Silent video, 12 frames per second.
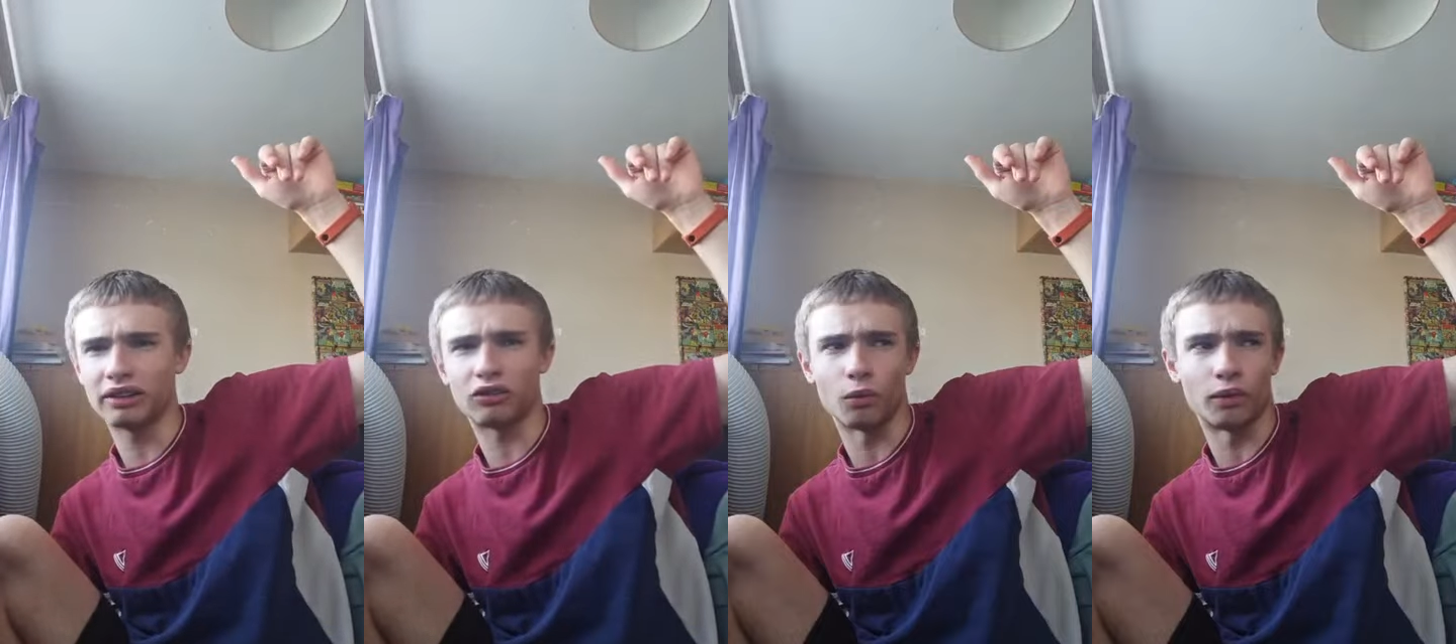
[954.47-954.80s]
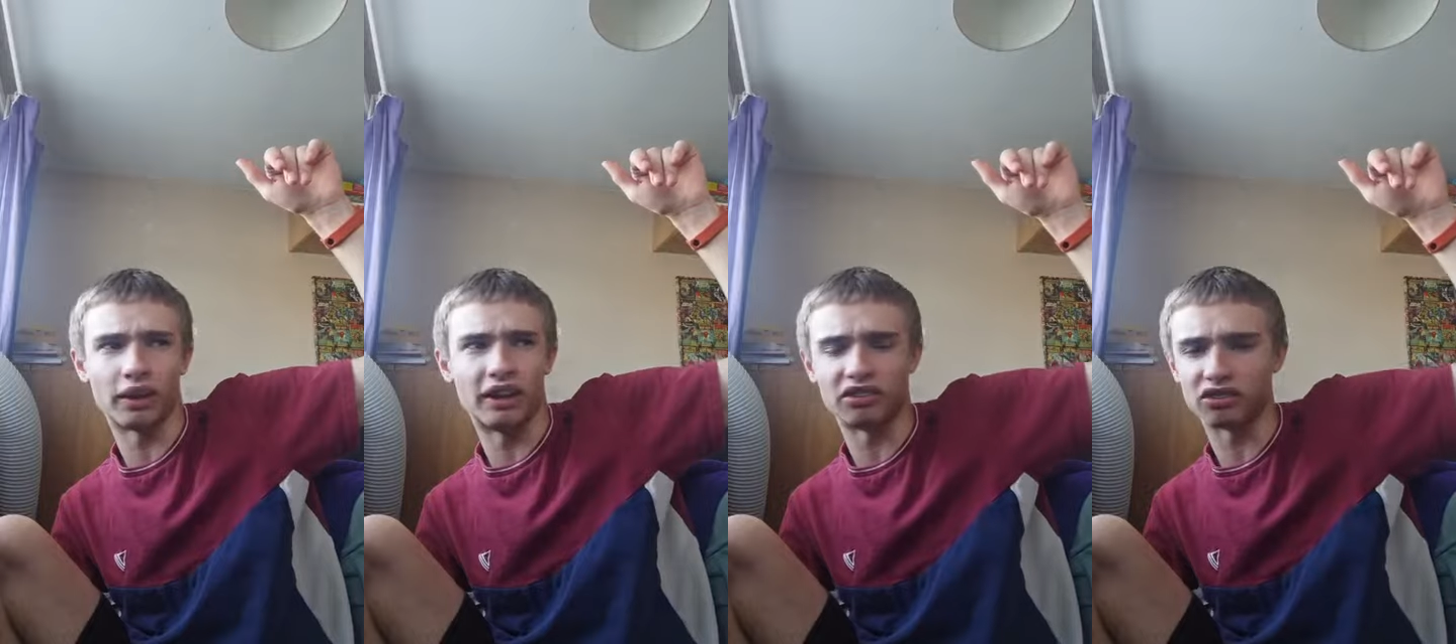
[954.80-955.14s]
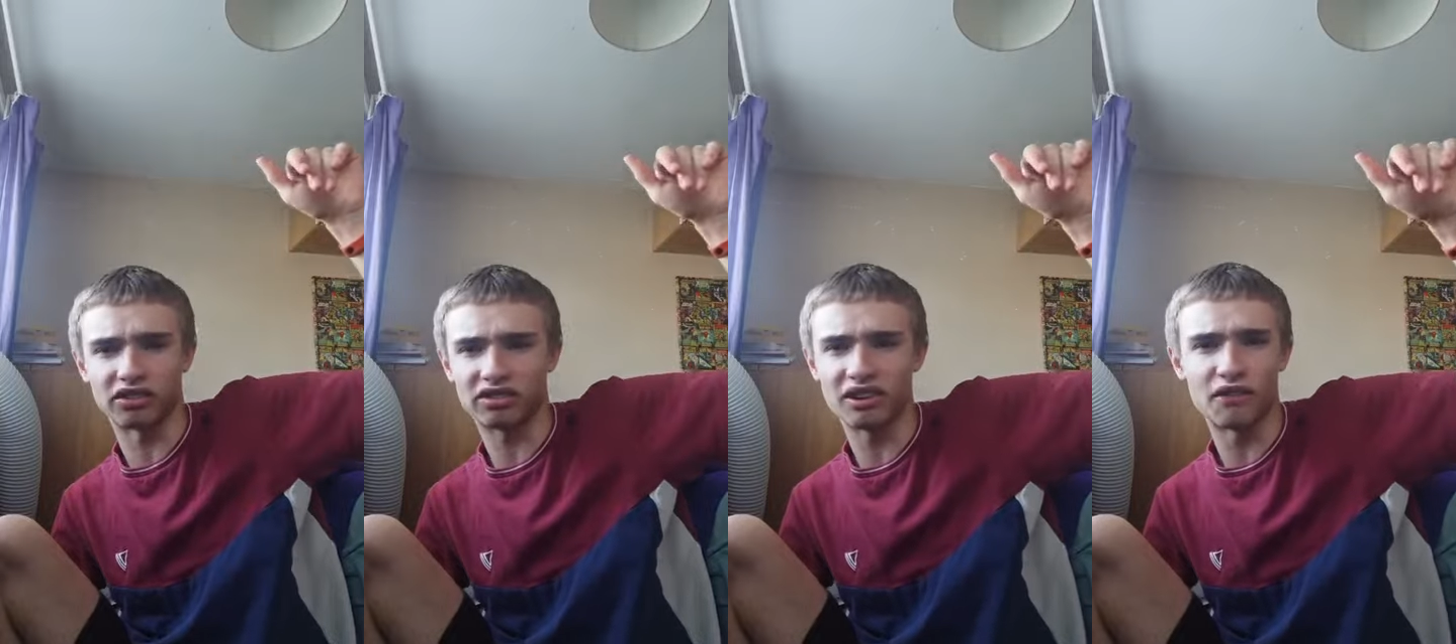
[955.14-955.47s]
I don't know what it is. It's
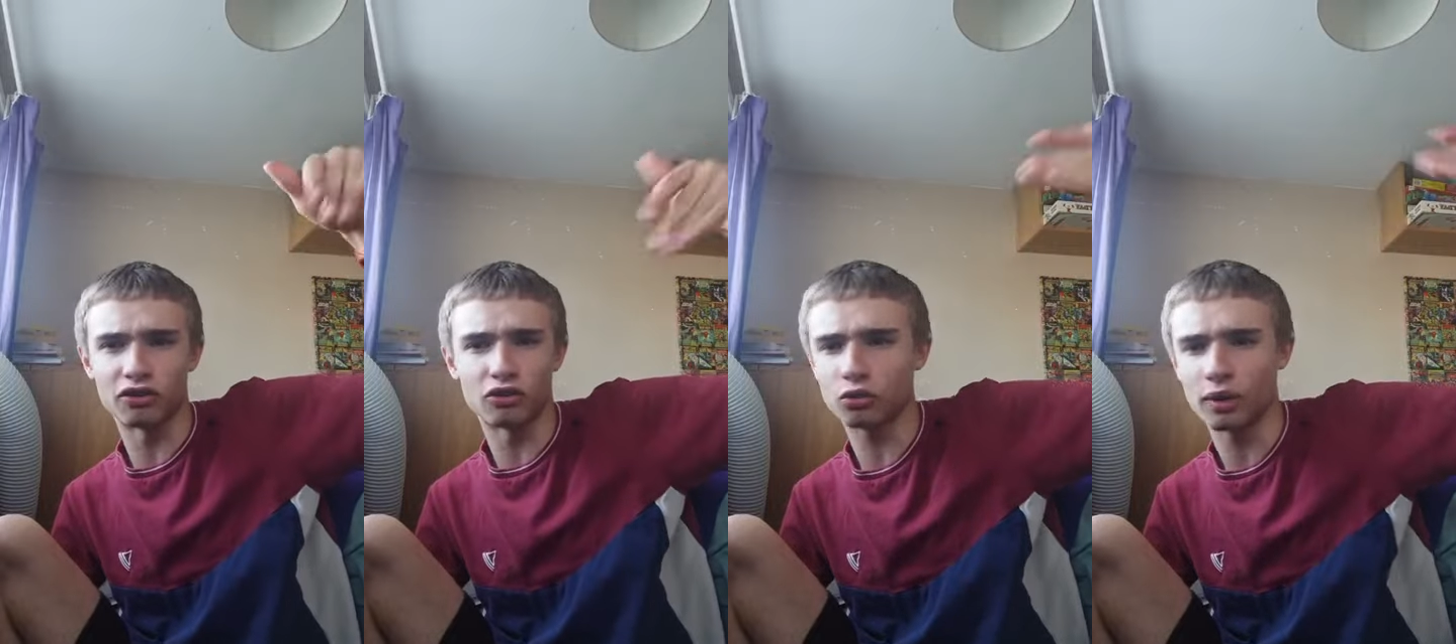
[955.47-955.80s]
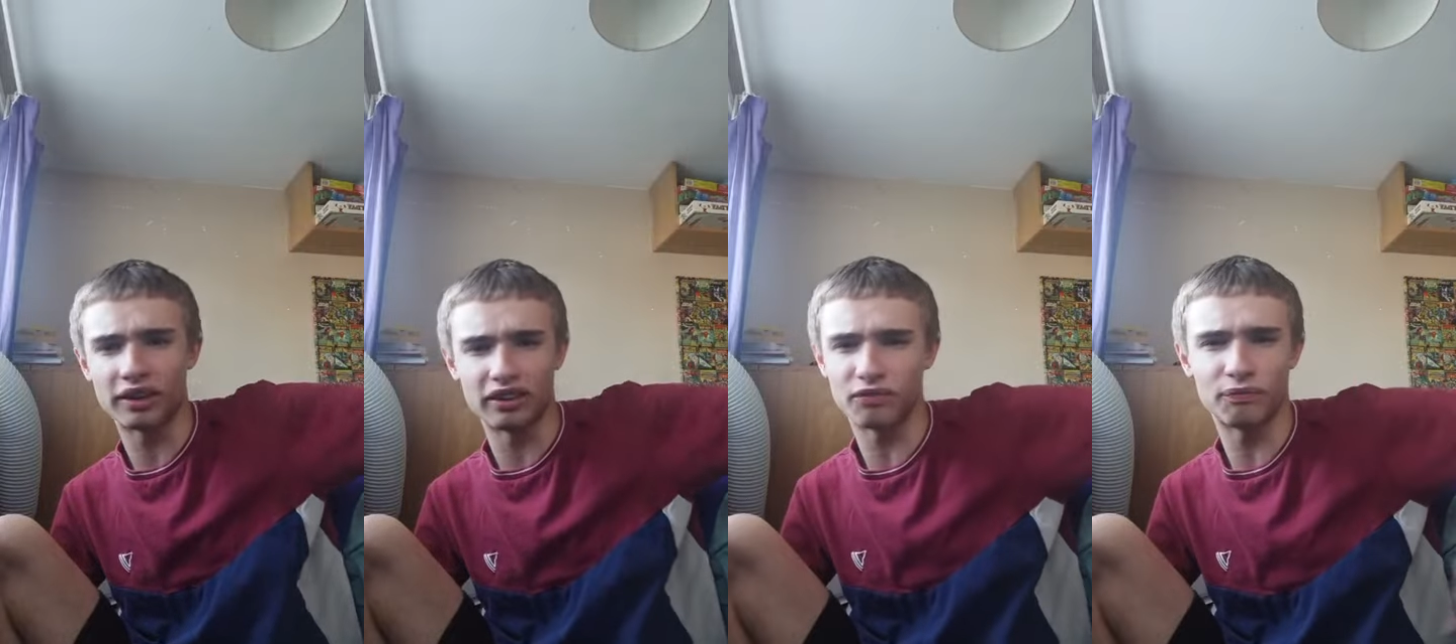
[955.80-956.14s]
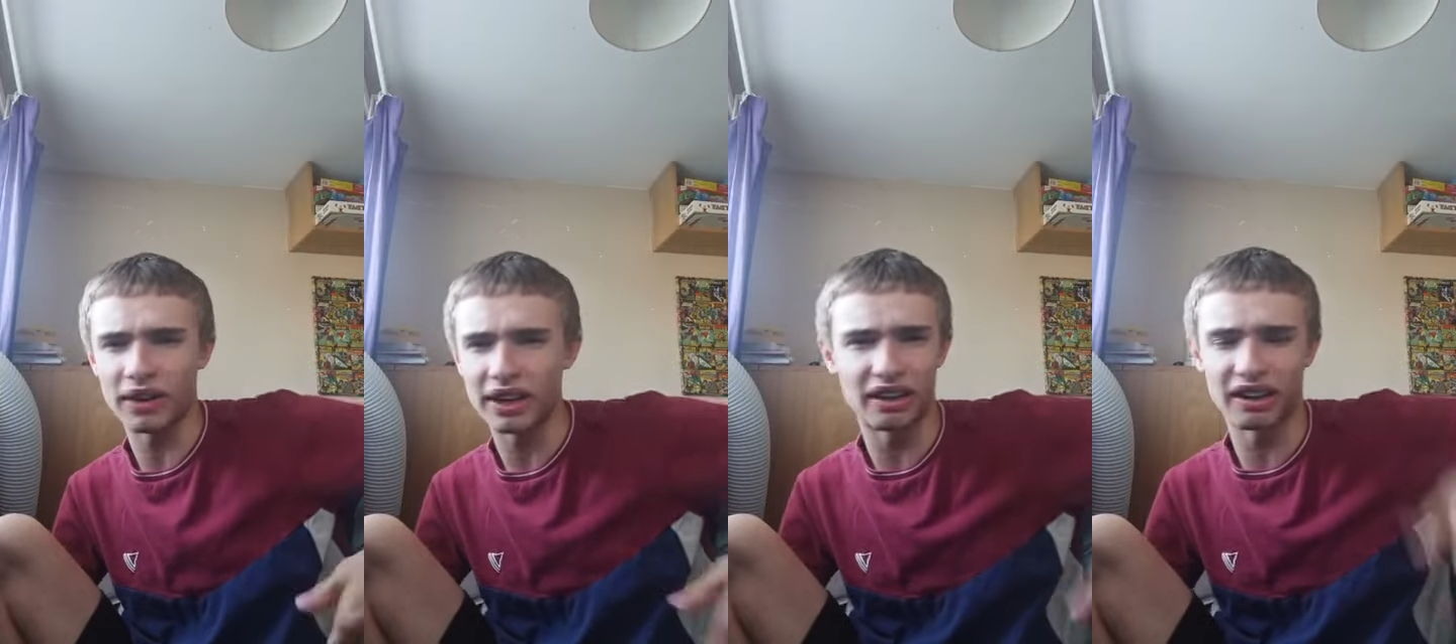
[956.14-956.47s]
like 720 feet,